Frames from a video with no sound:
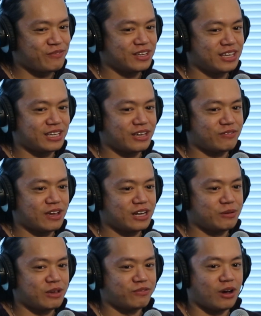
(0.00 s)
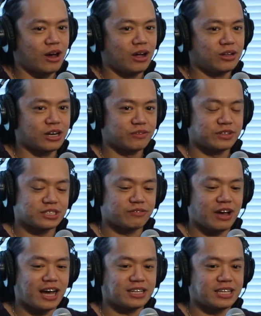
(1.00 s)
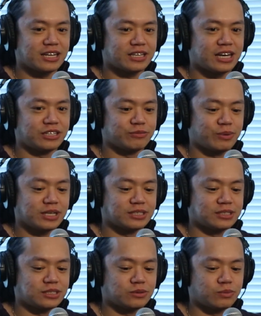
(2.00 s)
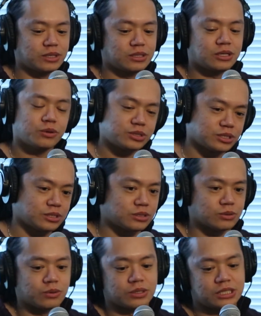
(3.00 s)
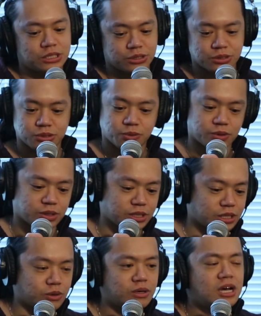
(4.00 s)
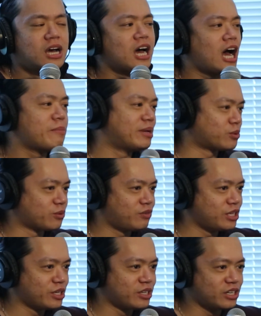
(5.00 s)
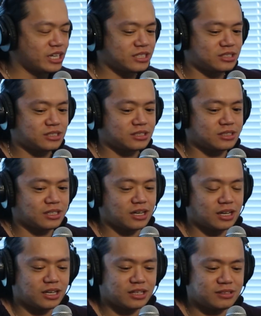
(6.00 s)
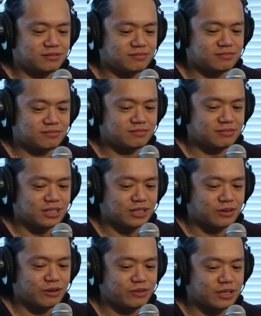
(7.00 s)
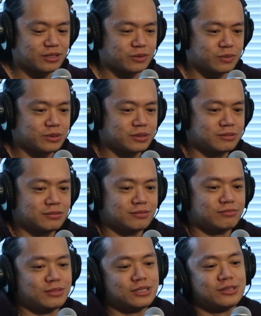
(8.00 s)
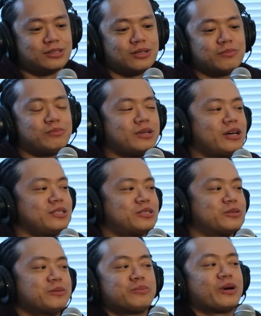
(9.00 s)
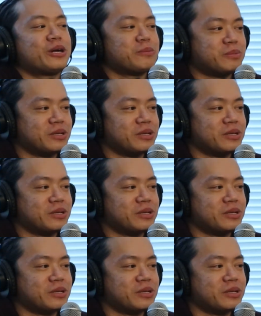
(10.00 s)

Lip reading: feel like if a lot of us have had that kind of presence with coaches or teachers or a mentor figure, it's I feel like the world is a nicer and brighter